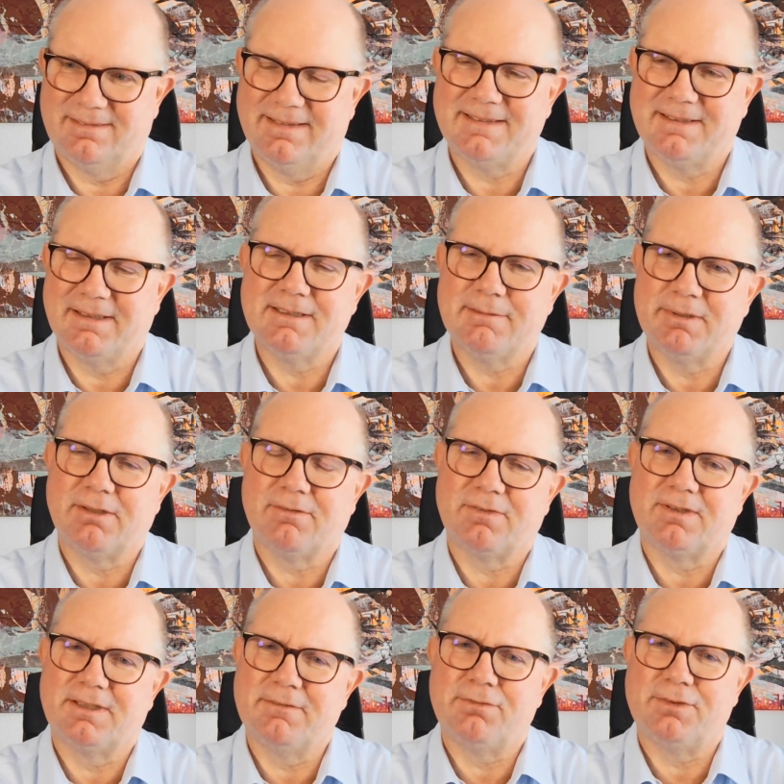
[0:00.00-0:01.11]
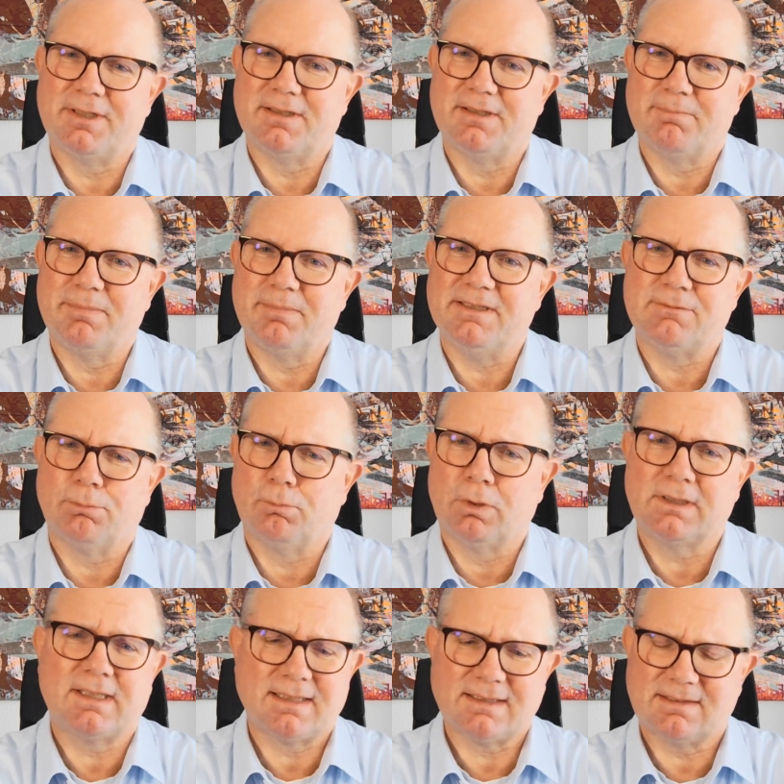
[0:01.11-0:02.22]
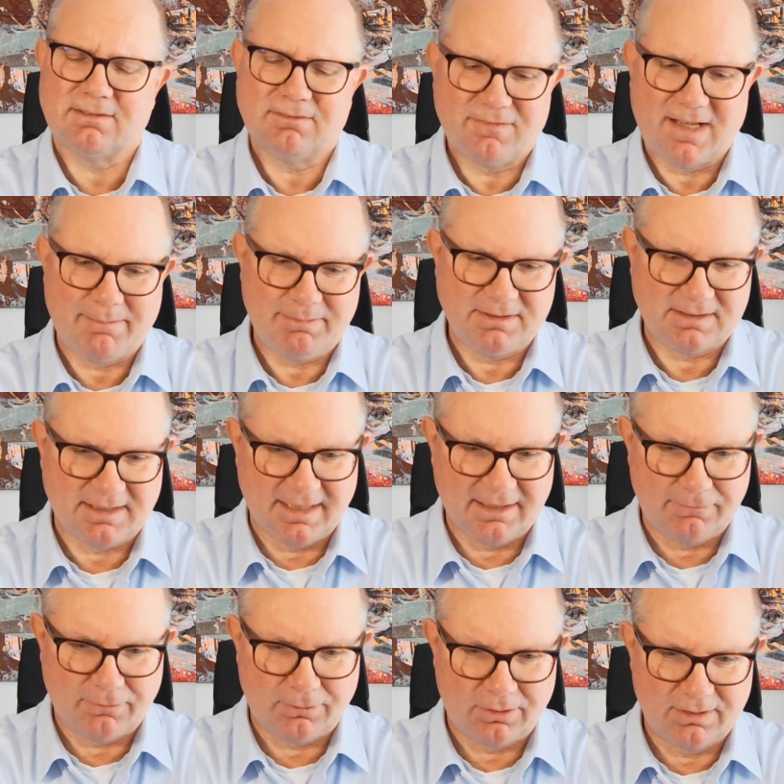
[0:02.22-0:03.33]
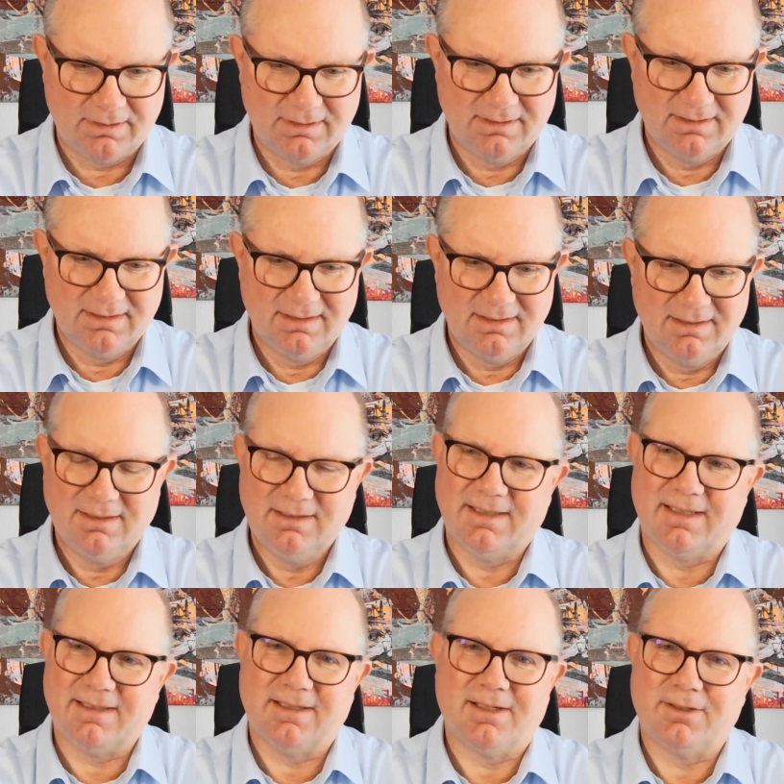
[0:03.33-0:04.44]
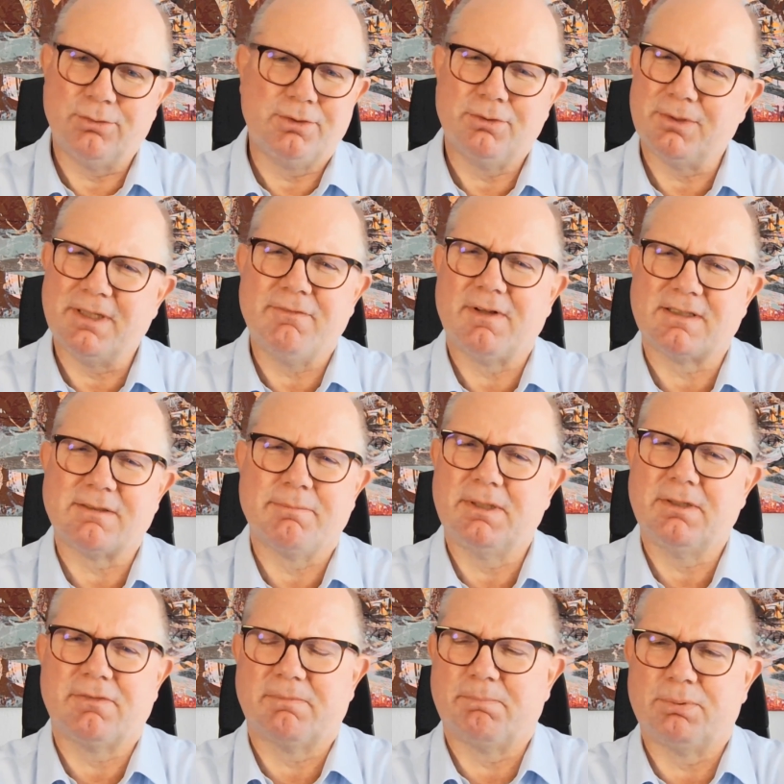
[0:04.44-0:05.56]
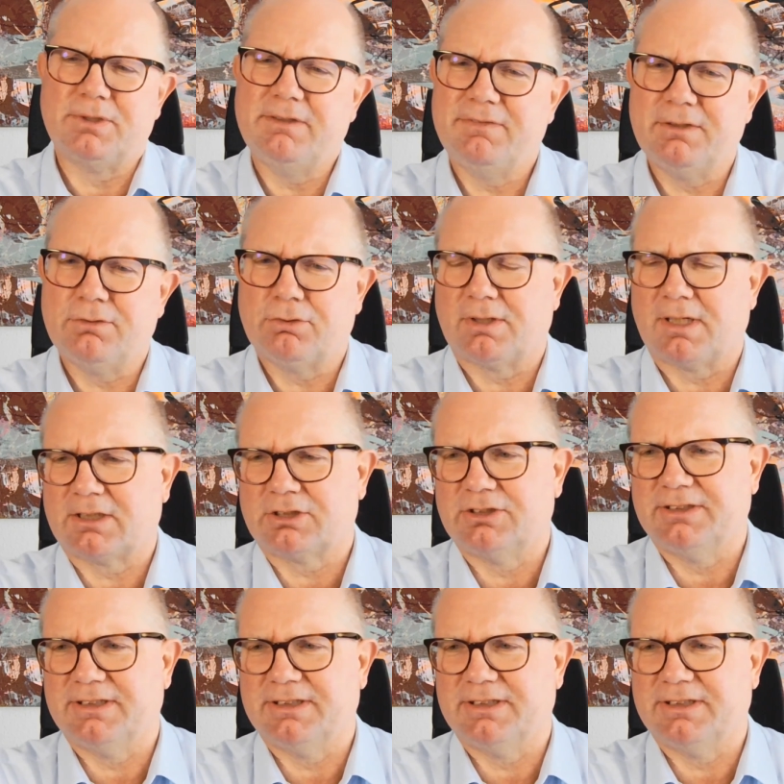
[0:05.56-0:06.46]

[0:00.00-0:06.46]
is a bit of a different beast. What does FAPI stand for? And could you give us a bit of a brief introduction